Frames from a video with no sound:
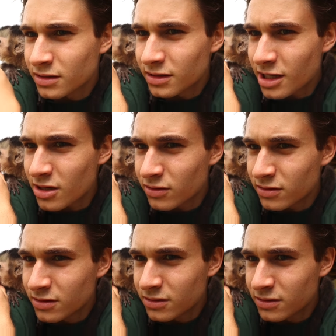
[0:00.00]
Theo.
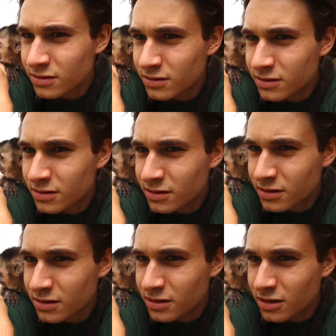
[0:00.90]

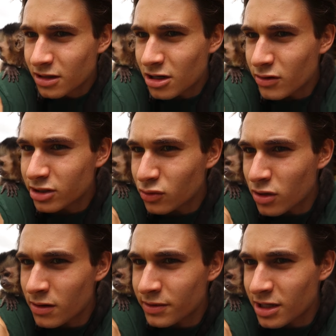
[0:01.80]
Oh, it's a
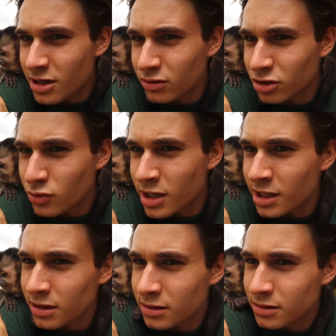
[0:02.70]
worm, Theo. You want it?